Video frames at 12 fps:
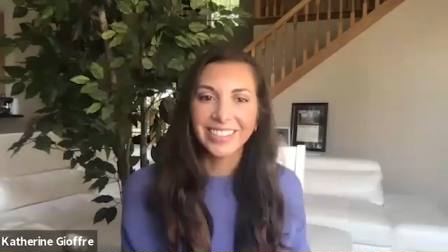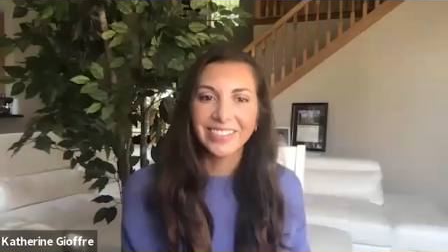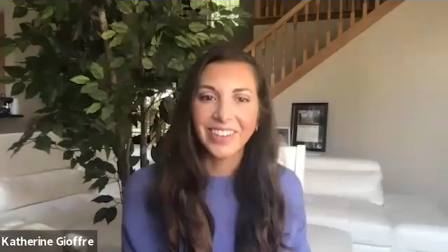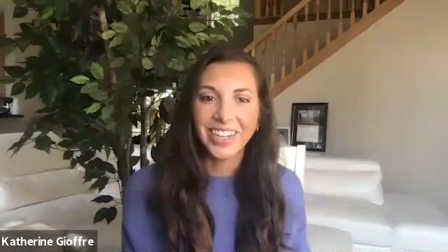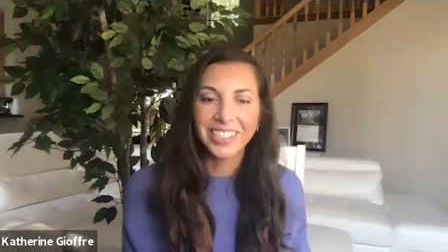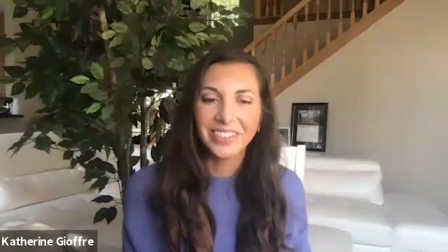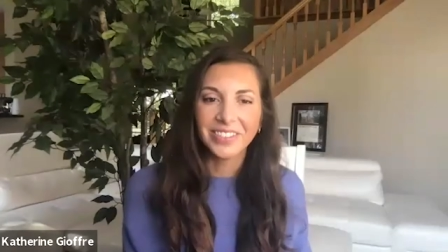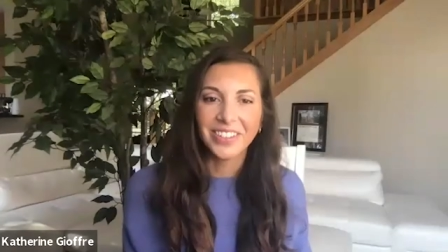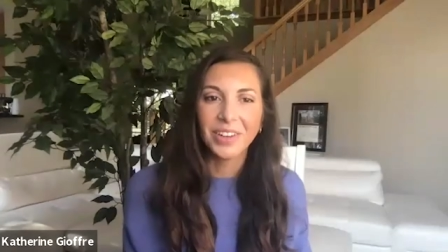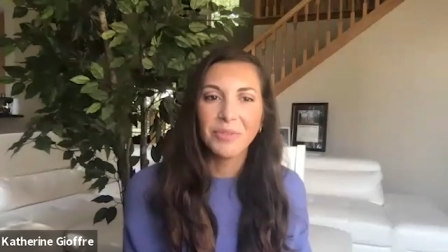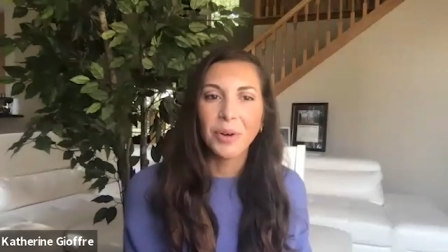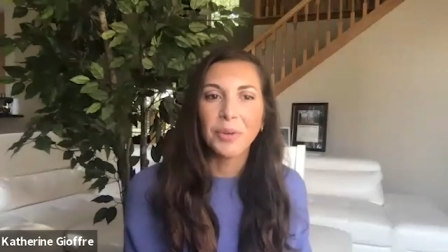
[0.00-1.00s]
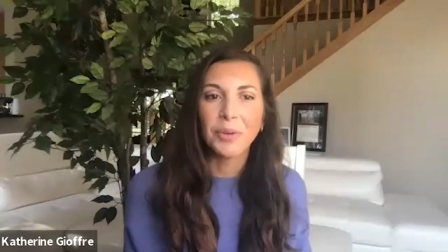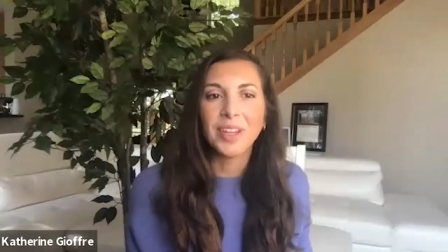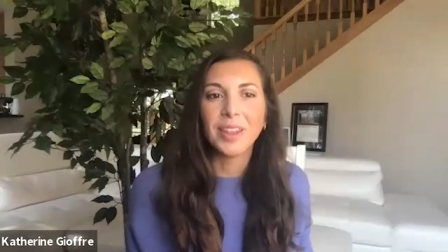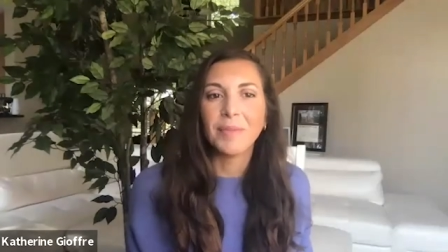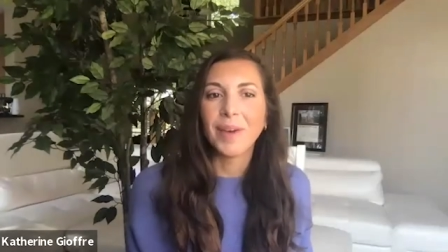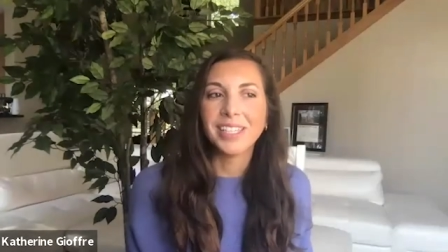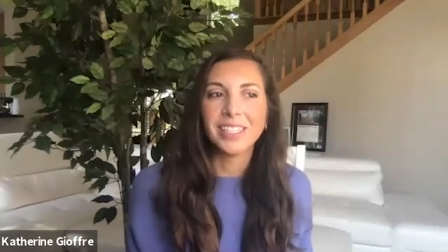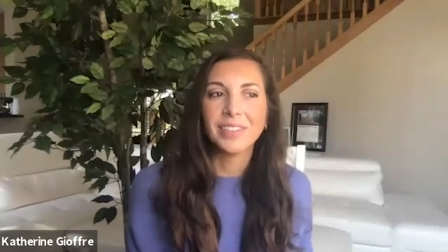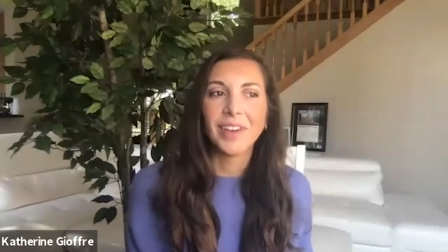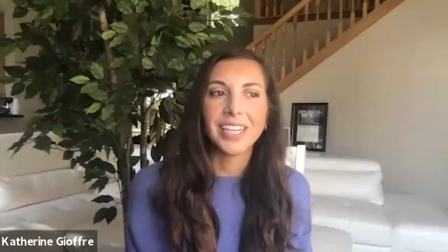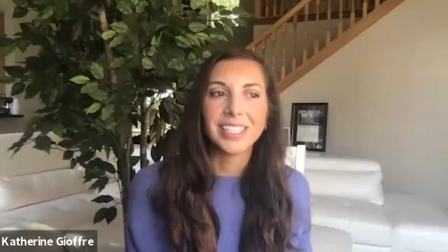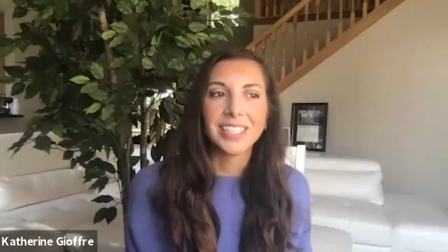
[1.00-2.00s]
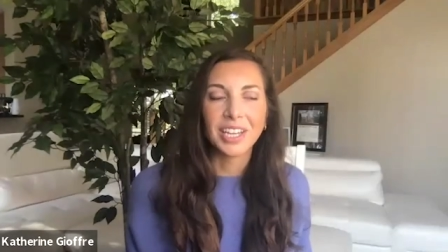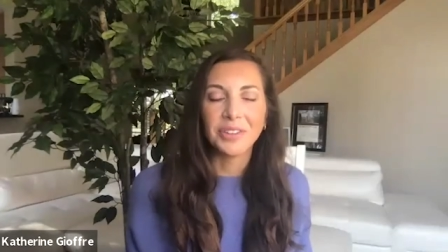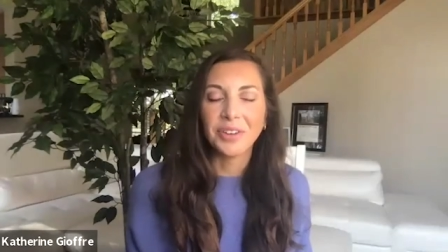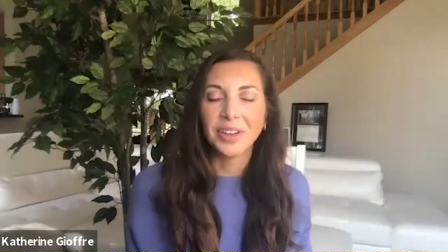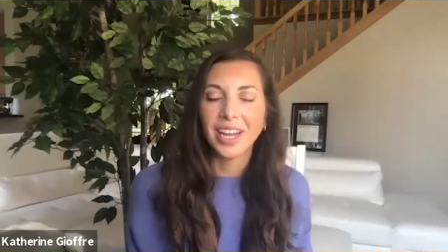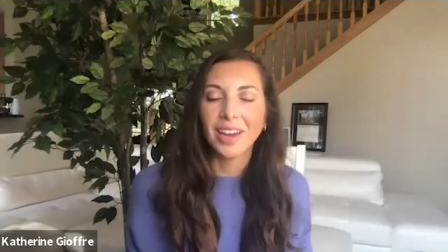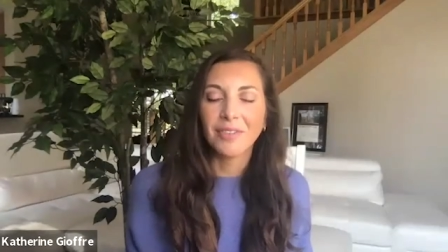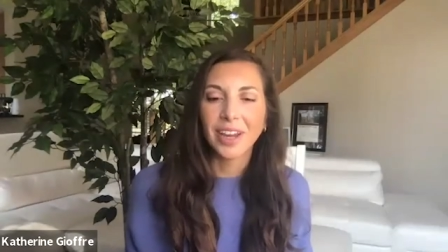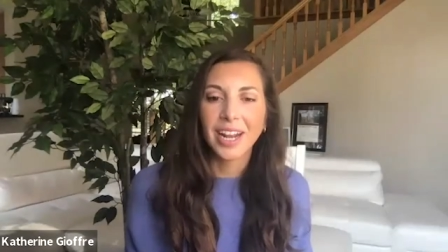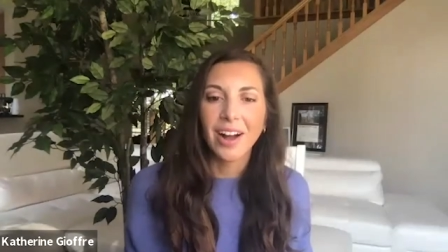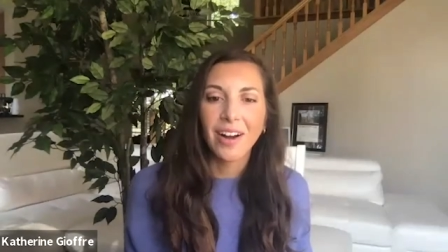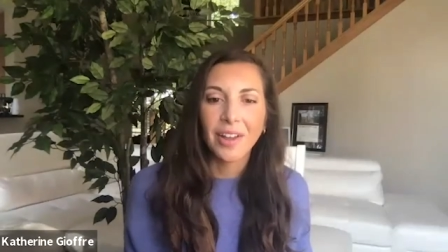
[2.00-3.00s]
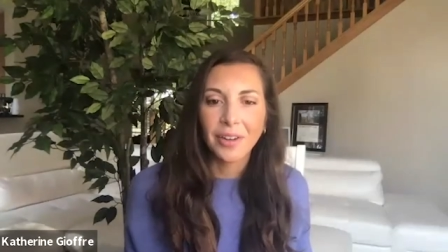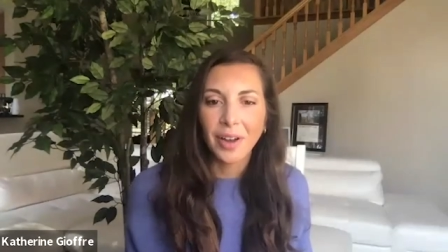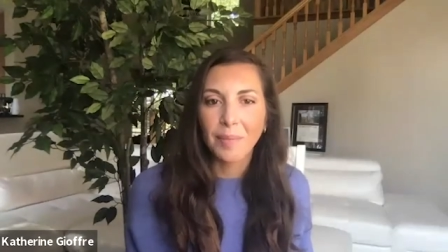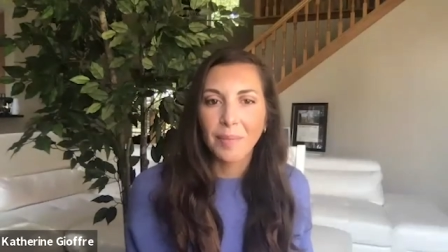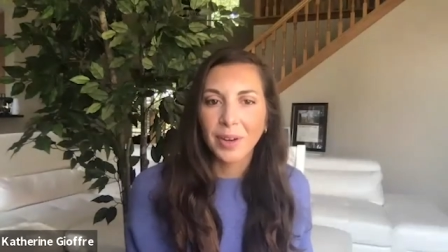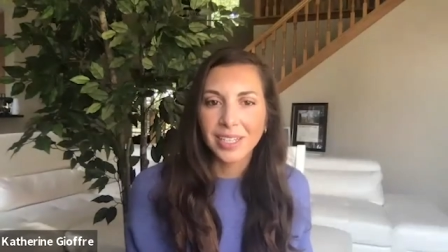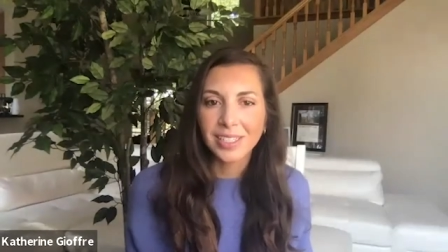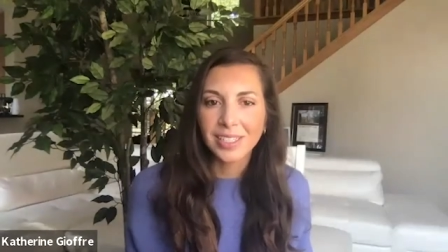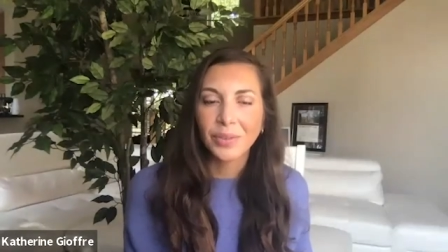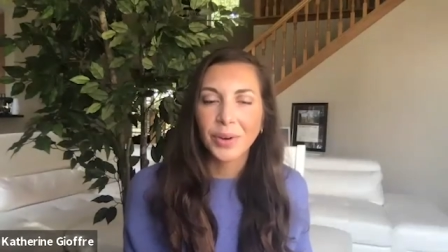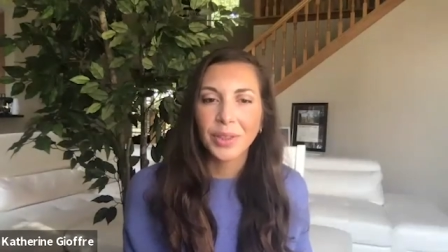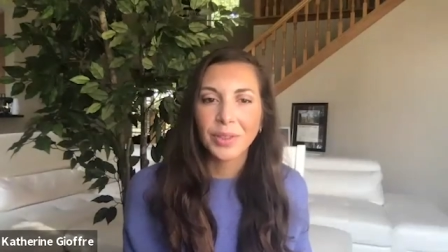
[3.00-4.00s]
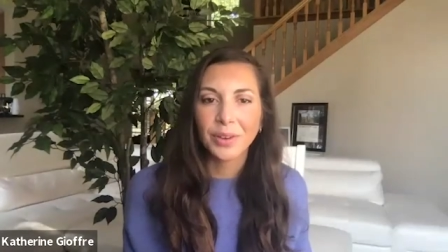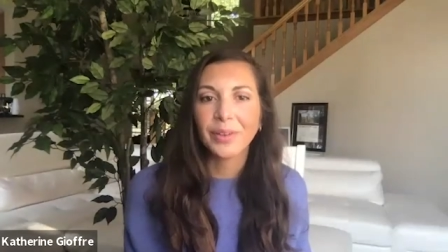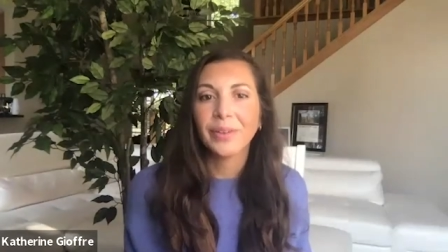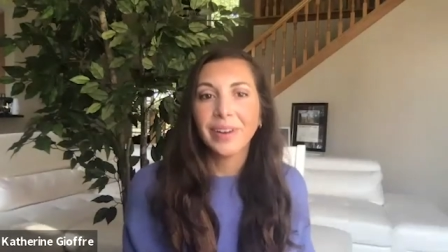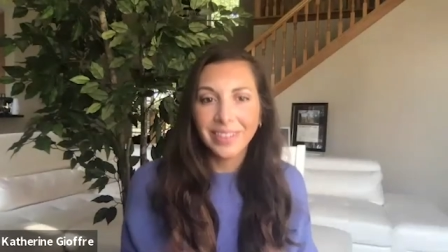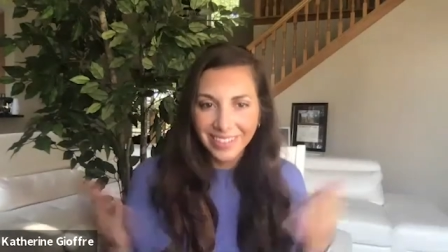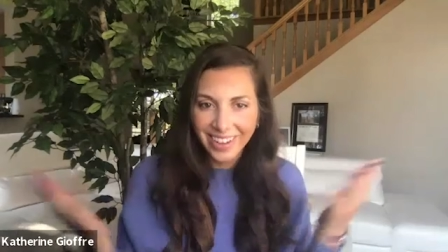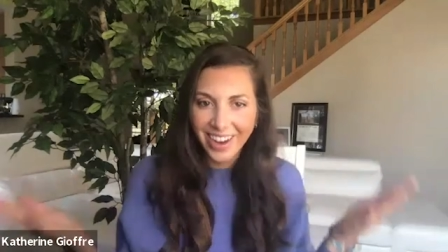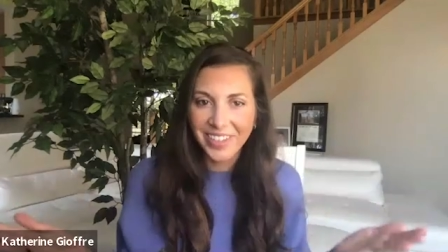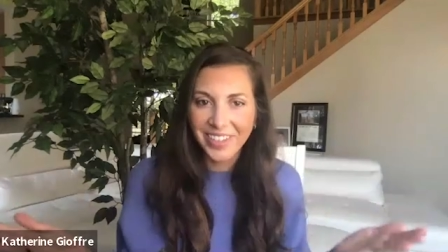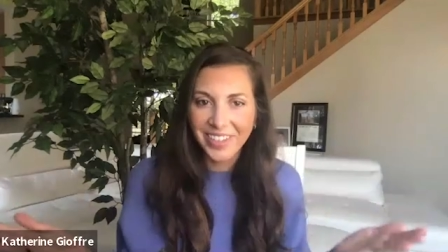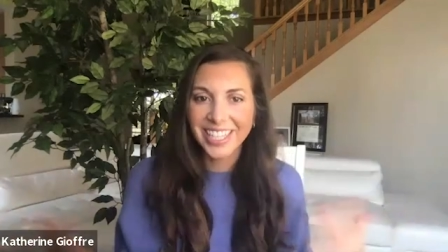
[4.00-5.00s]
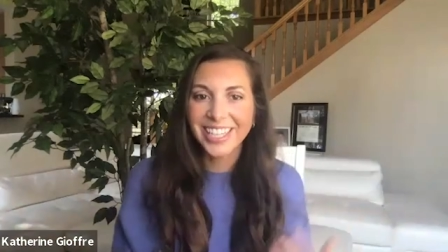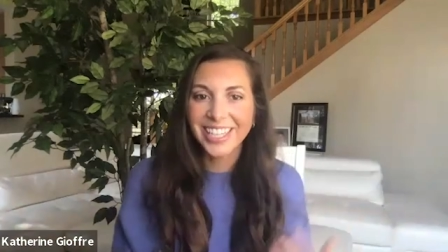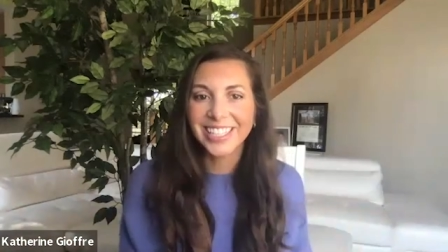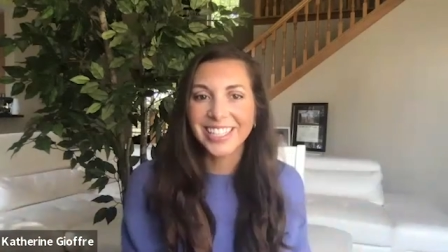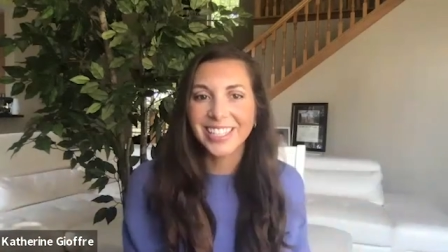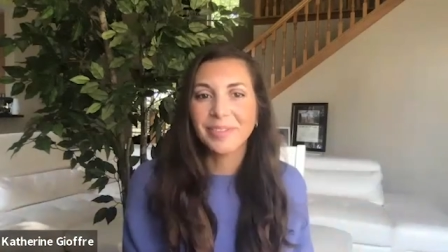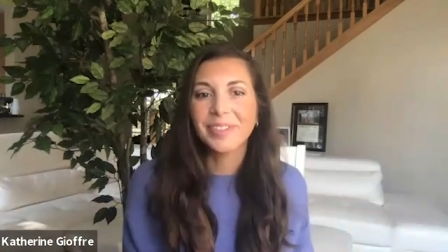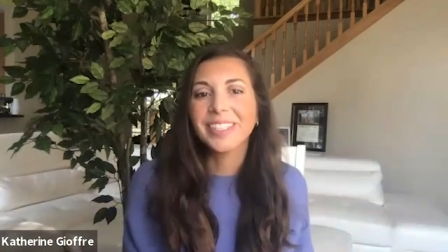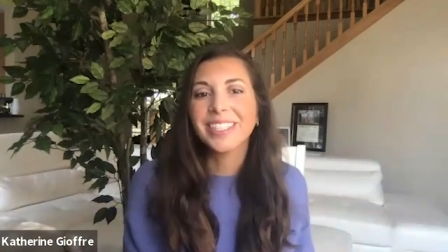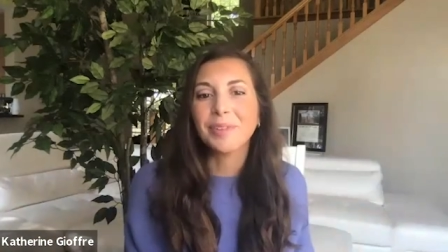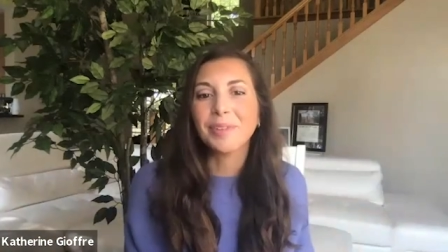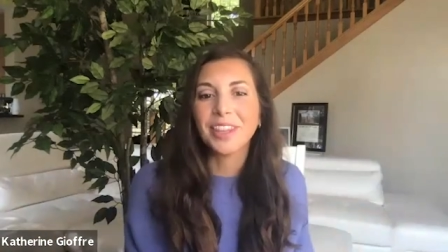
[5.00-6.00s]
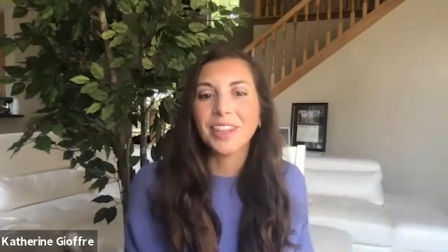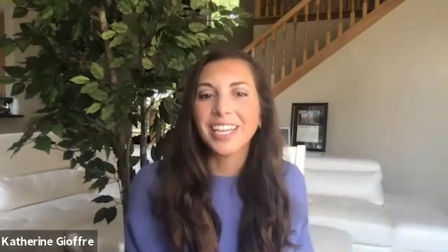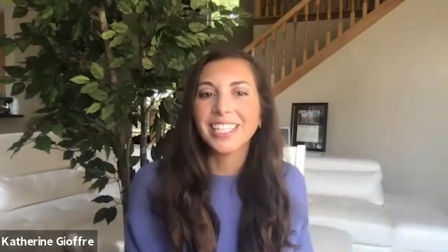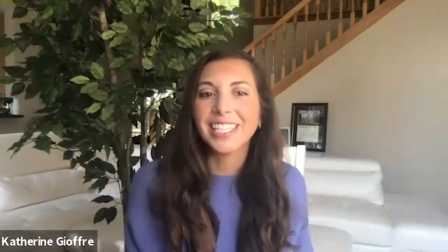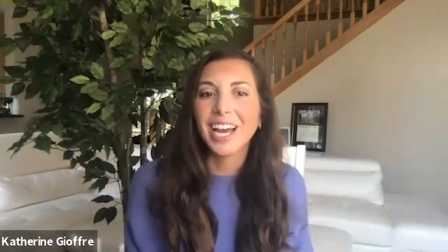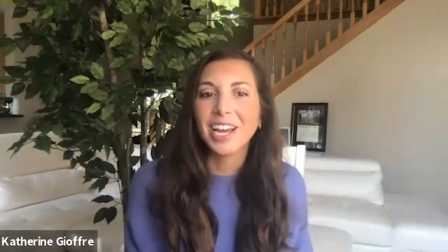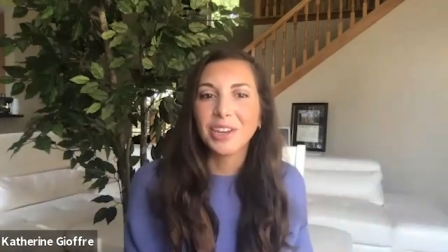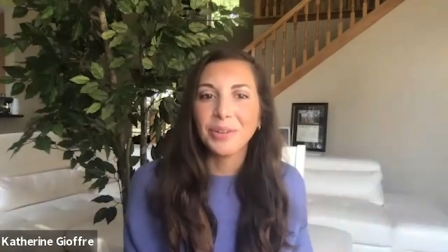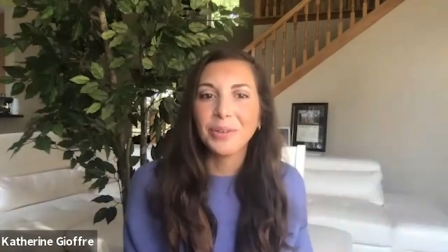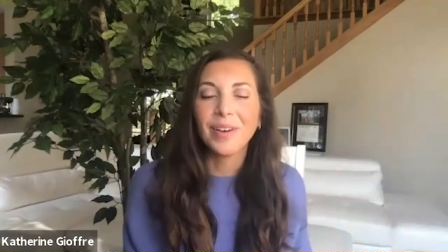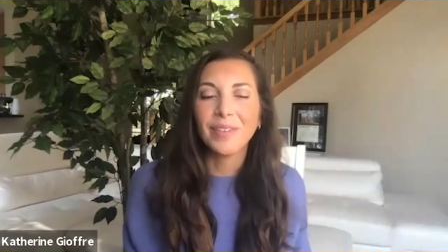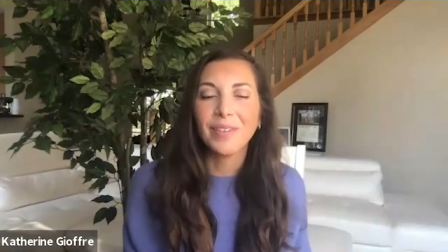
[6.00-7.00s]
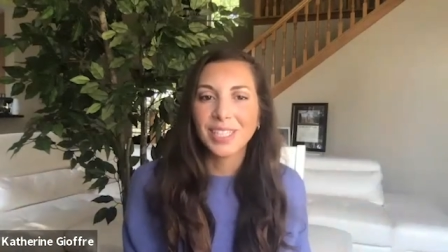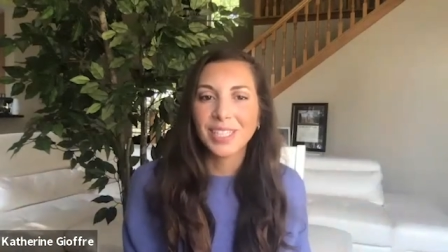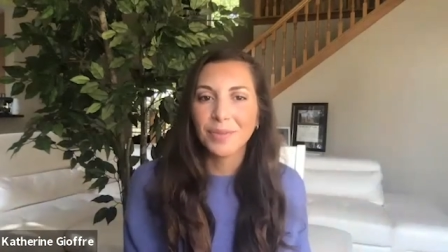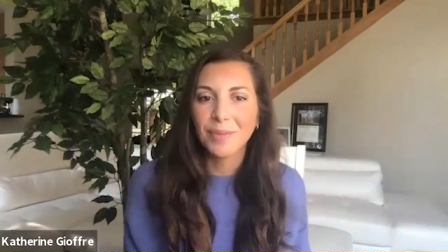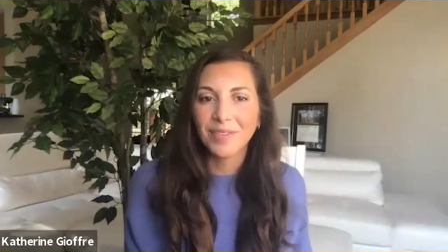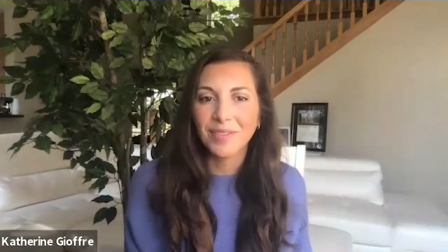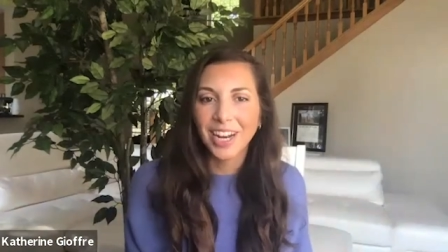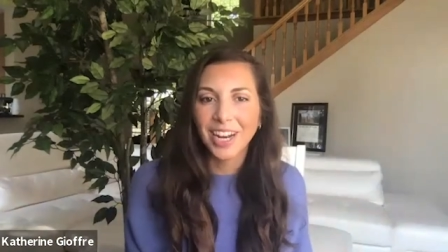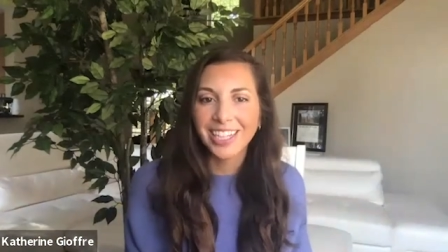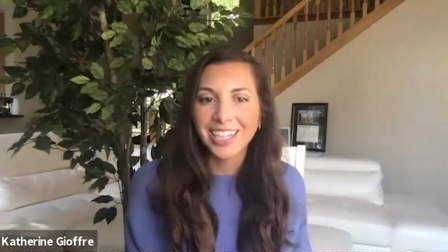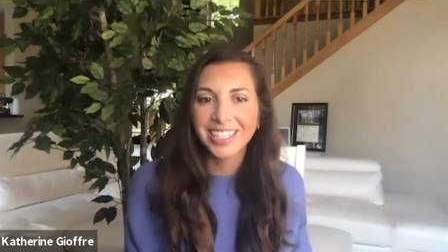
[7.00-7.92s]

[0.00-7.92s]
Wonderful. And what would be the best advice that you could give right now, other companies going through obviously this some similar things that you have faced with MavenNext?